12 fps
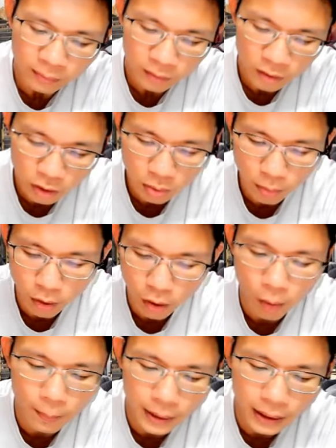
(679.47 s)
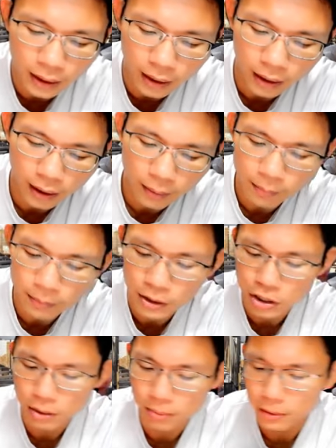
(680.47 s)
So tomorrow will be the
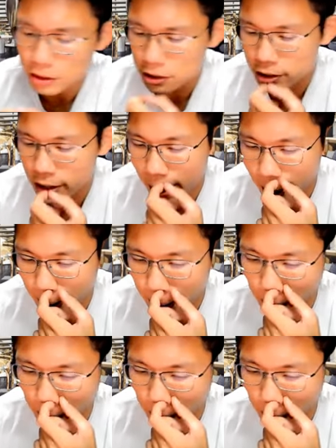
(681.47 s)
merging check